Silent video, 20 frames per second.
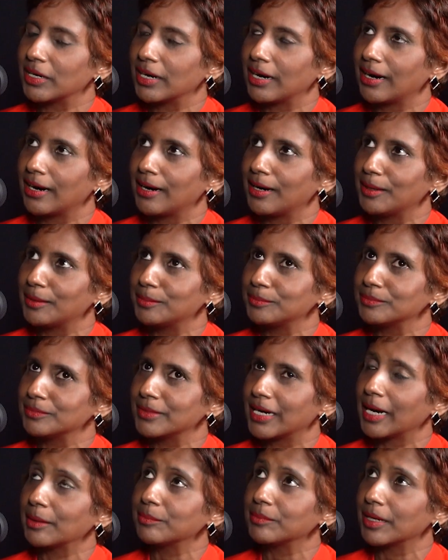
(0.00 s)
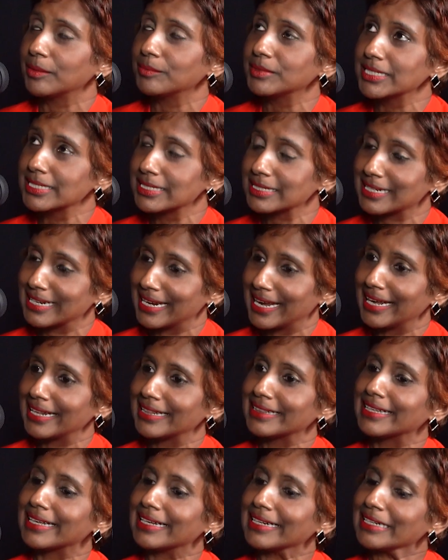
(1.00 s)
I'm just
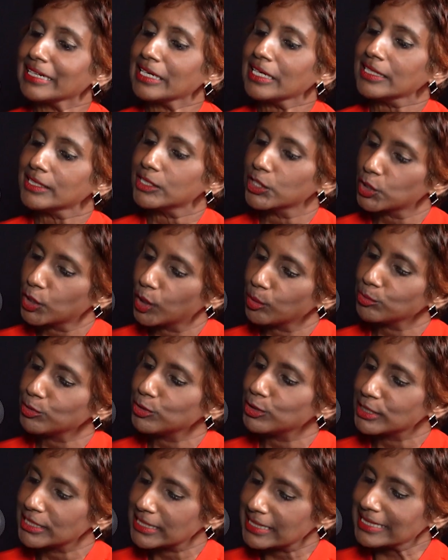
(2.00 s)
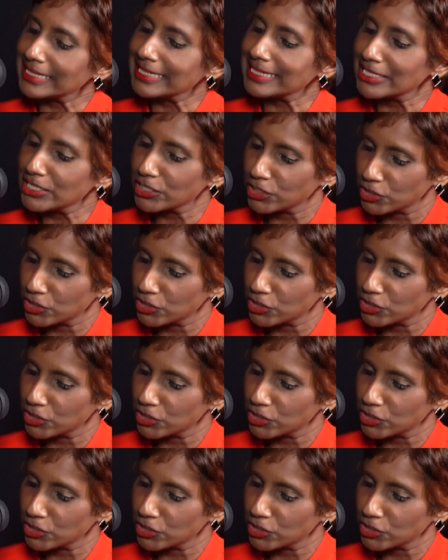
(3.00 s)
glad that the community is